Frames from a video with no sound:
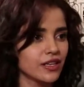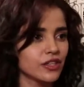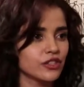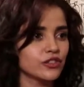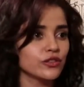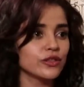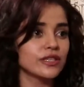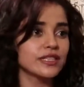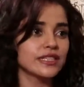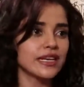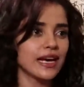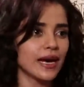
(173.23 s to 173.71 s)

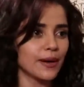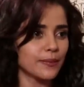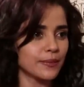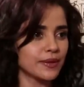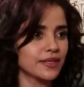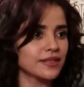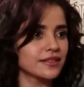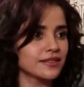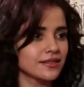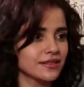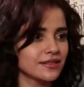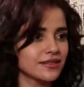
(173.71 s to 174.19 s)
so it
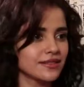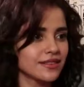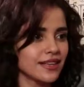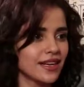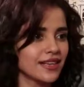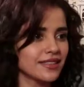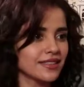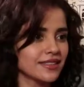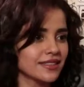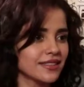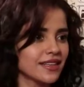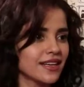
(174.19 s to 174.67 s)
happened
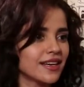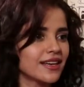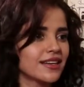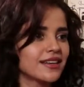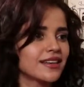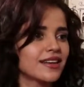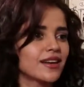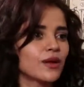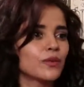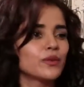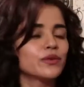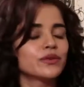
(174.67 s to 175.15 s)
last
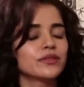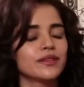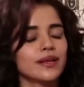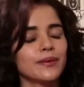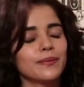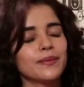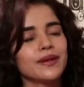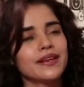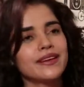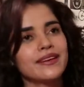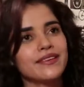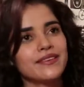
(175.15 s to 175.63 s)
night and I was
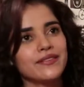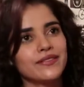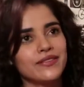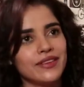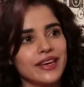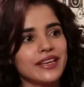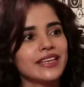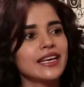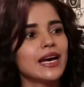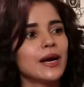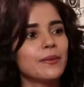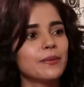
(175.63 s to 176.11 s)
I'm like
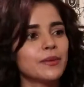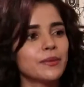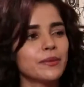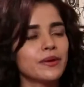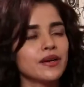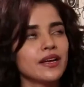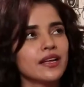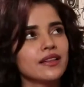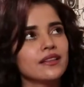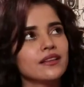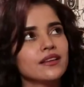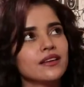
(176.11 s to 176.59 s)
very happy
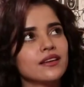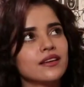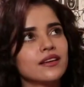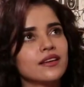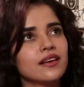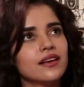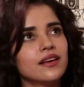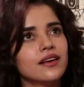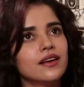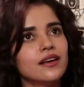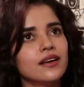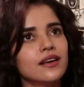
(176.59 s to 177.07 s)
but I think